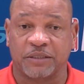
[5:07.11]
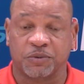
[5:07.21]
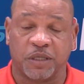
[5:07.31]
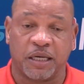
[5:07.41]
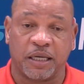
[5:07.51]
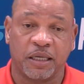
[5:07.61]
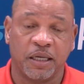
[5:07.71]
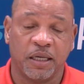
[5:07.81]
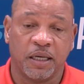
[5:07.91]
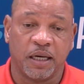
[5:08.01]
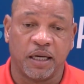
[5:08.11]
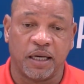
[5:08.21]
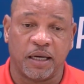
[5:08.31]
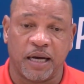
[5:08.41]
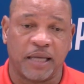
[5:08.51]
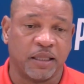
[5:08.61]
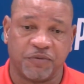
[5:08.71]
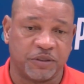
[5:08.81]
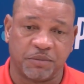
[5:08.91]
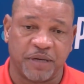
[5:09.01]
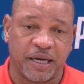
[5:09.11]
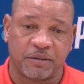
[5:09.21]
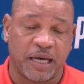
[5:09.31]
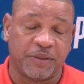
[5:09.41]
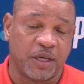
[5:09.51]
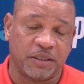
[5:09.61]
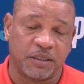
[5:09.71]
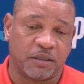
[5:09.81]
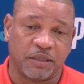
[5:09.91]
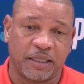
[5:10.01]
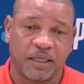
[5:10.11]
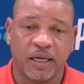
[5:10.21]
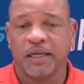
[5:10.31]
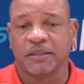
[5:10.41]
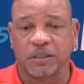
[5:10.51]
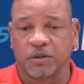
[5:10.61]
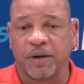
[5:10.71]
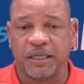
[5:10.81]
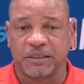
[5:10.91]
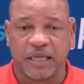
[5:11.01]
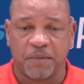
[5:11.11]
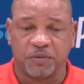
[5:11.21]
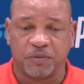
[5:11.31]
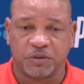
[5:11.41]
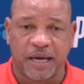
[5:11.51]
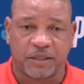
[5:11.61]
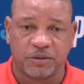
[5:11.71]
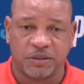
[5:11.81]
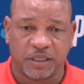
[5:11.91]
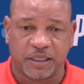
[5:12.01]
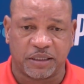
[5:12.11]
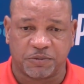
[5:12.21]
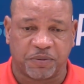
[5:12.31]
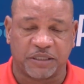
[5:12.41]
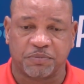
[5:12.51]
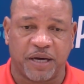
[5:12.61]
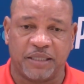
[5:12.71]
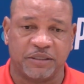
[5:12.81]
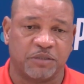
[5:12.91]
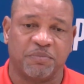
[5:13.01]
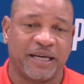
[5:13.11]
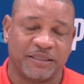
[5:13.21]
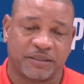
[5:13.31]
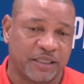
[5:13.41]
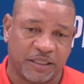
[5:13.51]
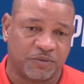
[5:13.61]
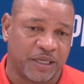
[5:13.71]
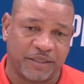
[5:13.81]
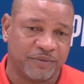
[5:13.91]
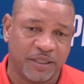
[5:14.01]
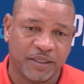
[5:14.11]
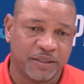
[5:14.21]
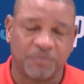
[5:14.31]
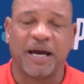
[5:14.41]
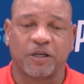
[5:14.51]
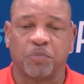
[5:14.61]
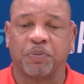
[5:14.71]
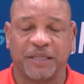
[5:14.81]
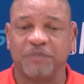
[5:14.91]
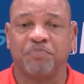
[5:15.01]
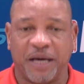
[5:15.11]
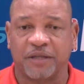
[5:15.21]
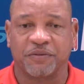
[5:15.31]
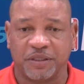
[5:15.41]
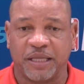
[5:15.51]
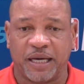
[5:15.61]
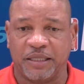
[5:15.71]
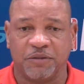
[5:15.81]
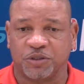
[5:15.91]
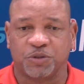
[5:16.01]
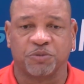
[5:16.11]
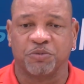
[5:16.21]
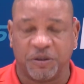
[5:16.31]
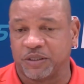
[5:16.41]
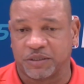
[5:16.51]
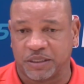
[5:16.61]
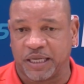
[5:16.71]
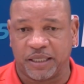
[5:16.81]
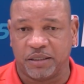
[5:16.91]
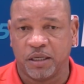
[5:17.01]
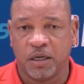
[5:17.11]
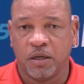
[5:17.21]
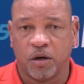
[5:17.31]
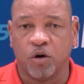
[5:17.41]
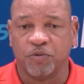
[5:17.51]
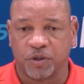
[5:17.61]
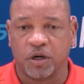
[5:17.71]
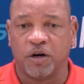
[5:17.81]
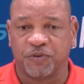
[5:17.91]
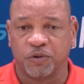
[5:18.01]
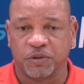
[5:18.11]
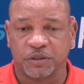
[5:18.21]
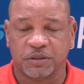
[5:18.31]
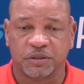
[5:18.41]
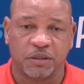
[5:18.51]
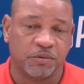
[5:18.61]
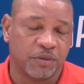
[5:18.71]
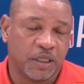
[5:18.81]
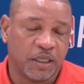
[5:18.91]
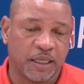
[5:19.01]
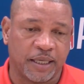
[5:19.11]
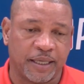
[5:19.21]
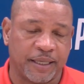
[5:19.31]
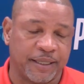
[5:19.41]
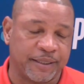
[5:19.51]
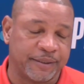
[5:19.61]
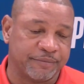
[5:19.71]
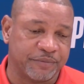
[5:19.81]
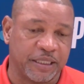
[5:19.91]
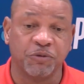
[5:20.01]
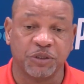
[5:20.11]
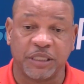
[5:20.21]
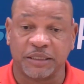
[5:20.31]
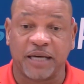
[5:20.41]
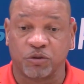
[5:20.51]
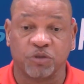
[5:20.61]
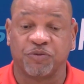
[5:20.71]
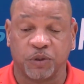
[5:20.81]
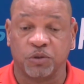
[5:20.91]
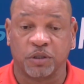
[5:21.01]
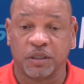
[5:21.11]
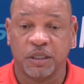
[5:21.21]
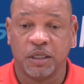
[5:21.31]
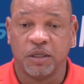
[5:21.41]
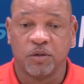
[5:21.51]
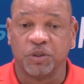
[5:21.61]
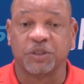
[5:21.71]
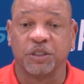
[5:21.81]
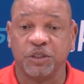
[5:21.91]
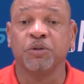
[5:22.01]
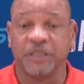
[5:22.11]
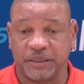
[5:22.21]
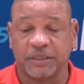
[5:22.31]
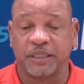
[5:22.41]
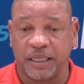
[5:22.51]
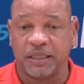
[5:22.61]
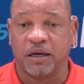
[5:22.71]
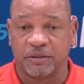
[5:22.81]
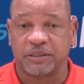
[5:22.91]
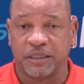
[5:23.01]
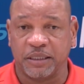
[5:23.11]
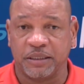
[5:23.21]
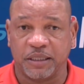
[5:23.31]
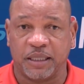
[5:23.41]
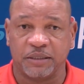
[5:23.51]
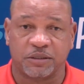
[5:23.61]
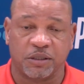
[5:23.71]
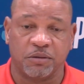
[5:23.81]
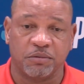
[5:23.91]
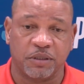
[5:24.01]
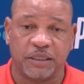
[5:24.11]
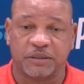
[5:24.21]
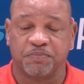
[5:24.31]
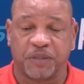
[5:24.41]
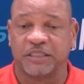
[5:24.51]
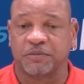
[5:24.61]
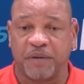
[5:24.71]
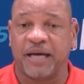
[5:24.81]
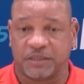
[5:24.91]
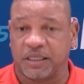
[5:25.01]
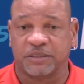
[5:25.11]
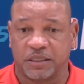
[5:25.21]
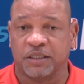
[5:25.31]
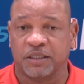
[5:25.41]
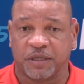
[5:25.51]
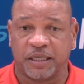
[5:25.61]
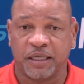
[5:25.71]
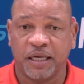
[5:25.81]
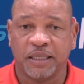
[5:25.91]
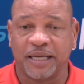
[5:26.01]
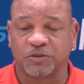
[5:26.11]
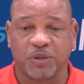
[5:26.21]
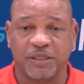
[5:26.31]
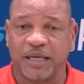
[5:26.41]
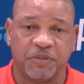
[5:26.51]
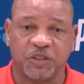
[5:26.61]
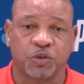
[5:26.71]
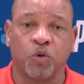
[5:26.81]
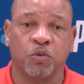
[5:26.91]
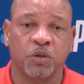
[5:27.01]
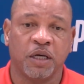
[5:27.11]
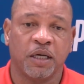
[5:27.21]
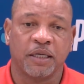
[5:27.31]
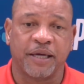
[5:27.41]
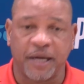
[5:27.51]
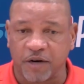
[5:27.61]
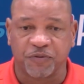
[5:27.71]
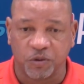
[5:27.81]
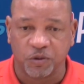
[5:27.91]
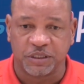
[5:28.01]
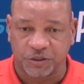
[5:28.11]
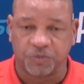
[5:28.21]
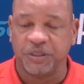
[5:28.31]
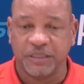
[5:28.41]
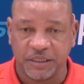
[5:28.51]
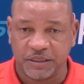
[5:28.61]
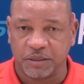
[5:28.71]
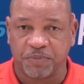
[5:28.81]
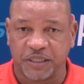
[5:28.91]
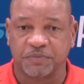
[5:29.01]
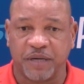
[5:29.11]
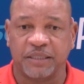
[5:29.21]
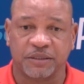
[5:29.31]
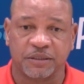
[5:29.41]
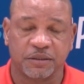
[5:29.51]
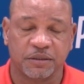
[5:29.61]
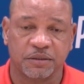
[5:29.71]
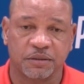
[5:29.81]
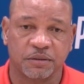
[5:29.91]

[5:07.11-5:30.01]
So that's why uh, I love what JaMychal. I think you know, like it's a great example. JaMychal, you look at his plus minus and minus ten, right? JaMychal played better than that. He was terrific tonight overall for us. So um, he was just out on the floor with a unit that lost the lead, And so his plus minus doesn't look right. That's why you got to be so careful with just reading the plus minus.